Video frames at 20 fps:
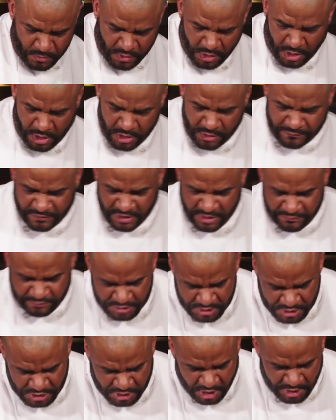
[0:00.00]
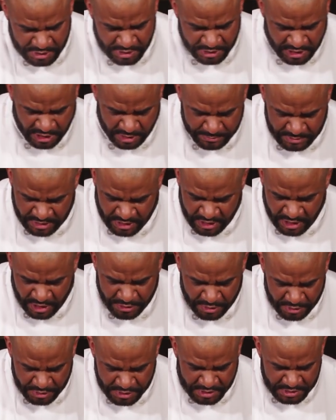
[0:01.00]
All the flavors are starting to come
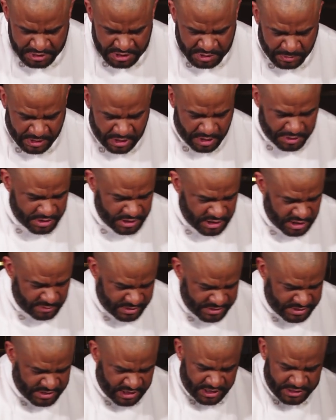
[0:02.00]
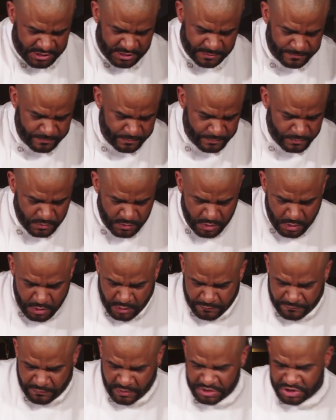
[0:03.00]
together. You can smell the lemon zest,
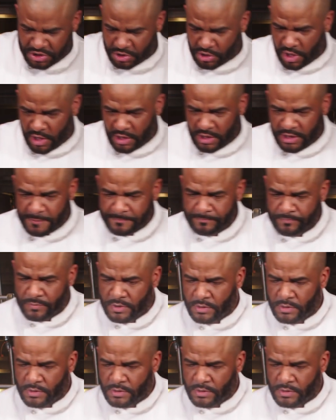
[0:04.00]
the fresh garlic.